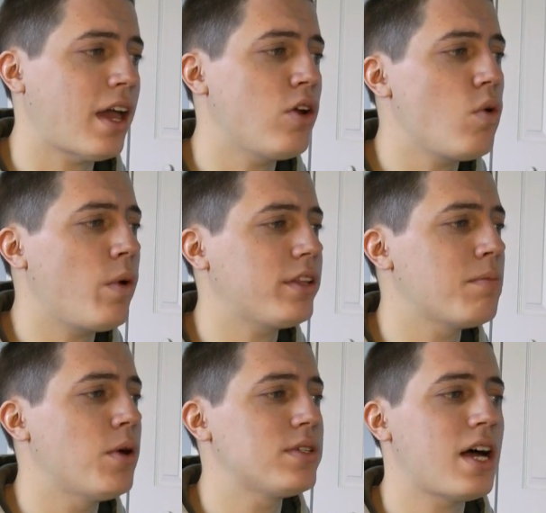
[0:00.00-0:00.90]
I don't want
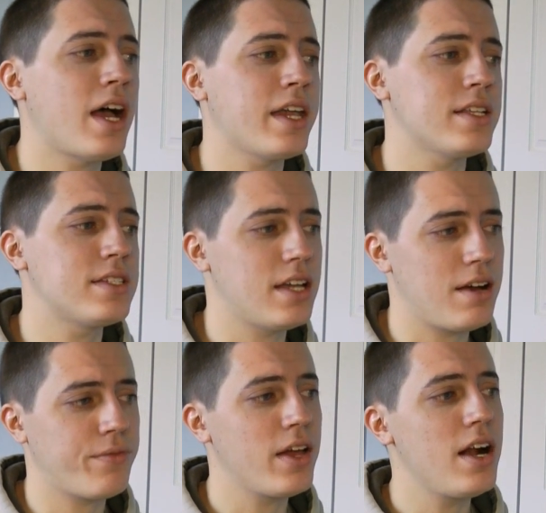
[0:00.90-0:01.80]
the most high end
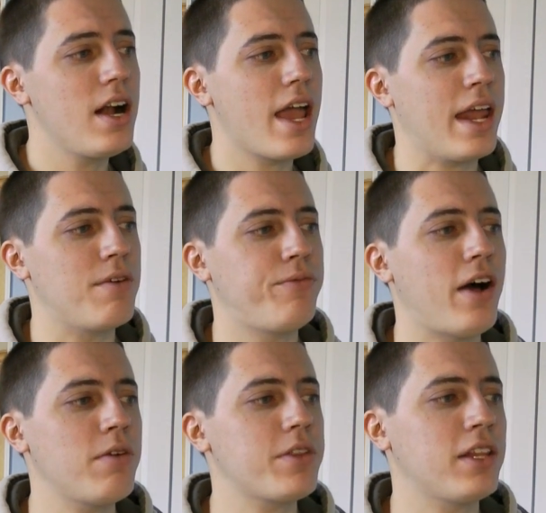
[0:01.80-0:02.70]
stuff, and I'm
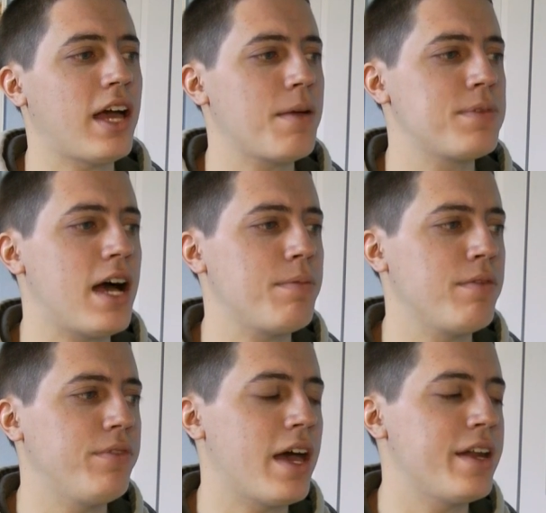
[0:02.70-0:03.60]
fine with a laptop
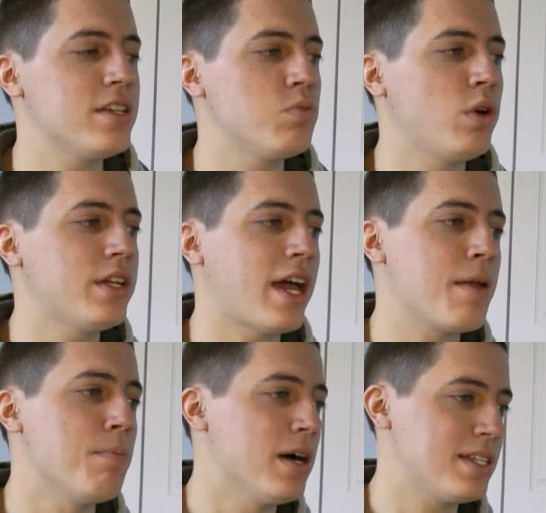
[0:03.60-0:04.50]
if that is what
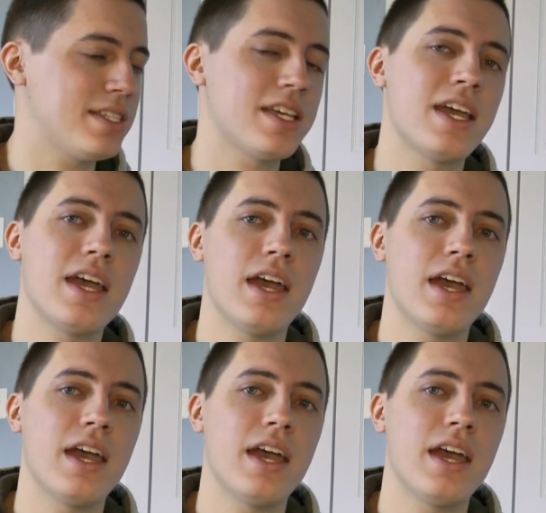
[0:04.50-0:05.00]
I must